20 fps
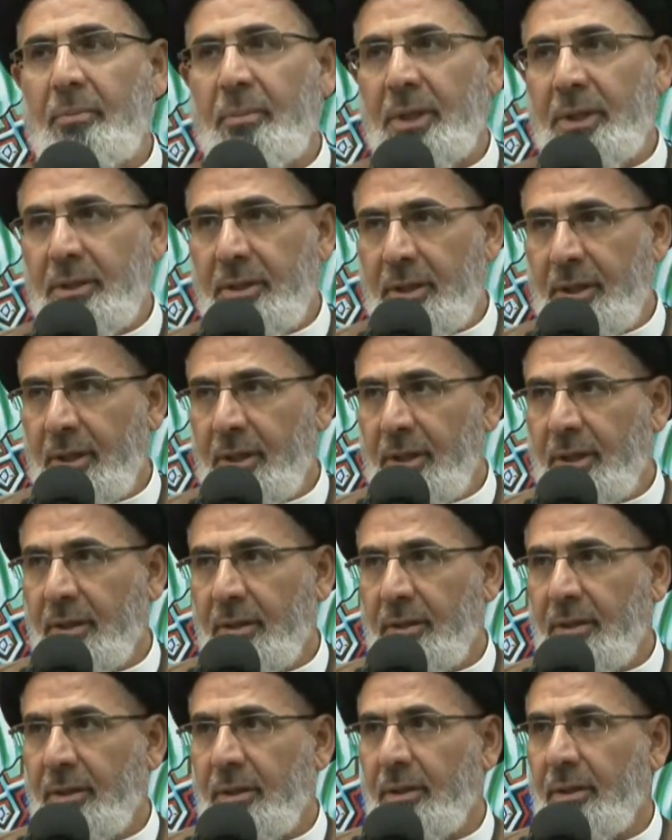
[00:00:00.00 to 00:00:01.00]

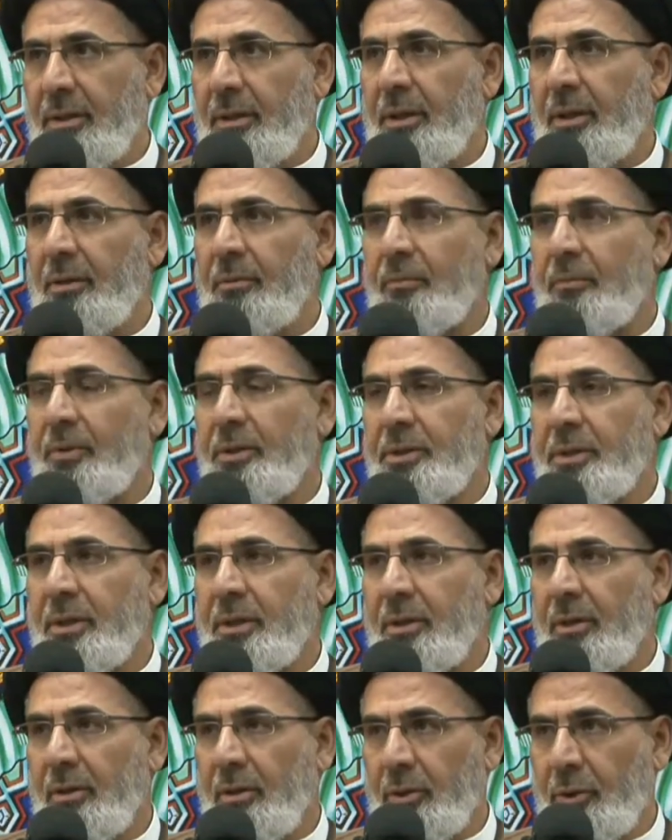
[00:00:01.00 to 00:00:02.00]
material and
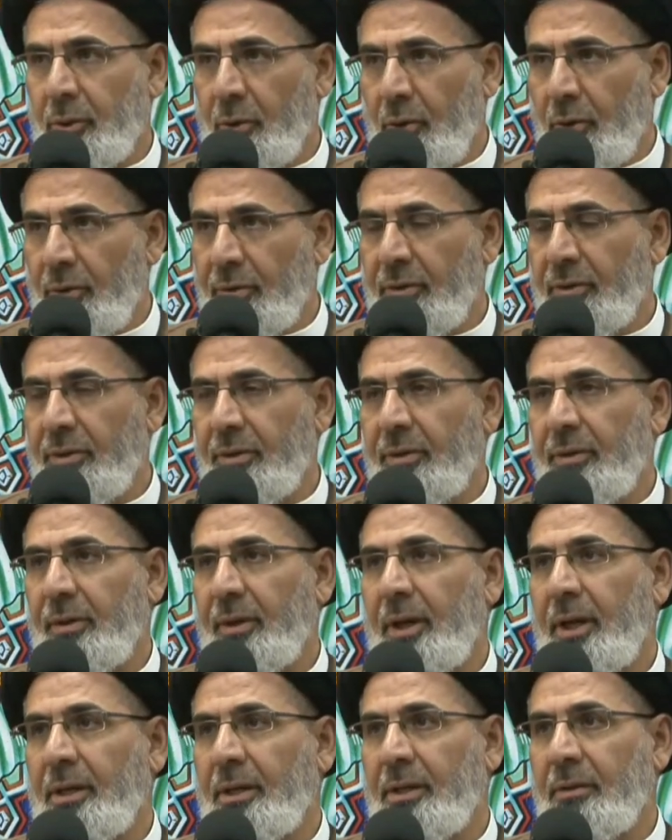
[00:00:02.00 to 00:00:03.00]
physical
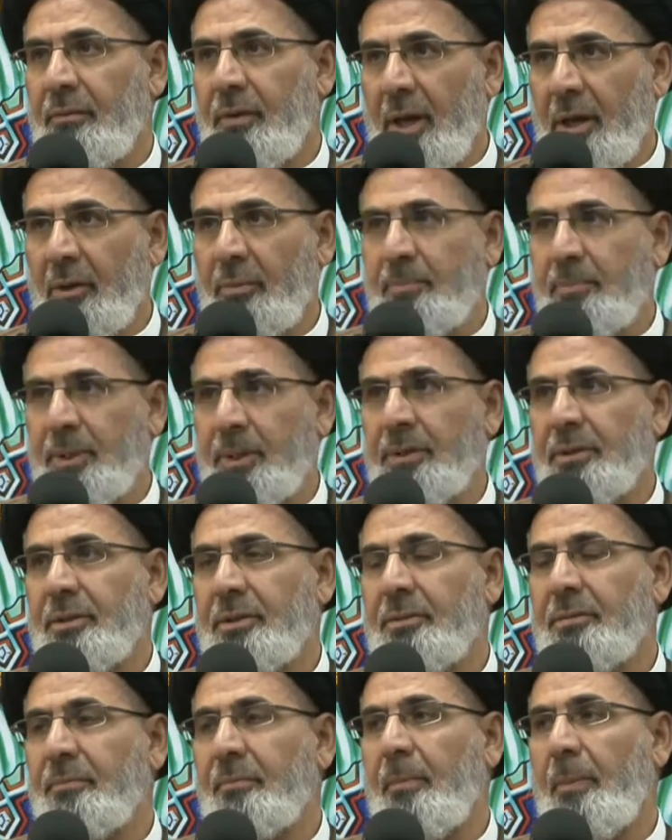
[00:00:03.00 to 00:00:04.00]
growth and
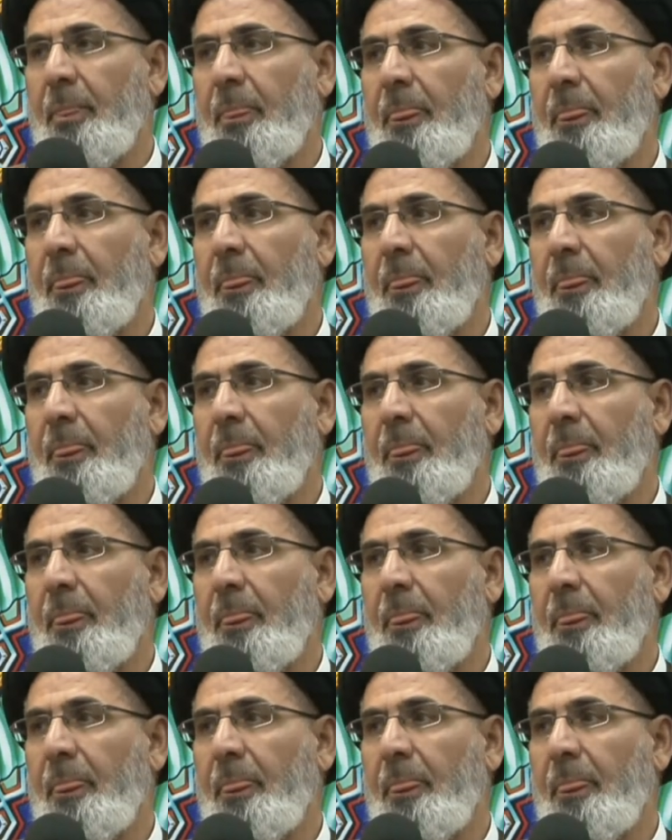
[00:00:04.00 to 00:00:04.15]
development.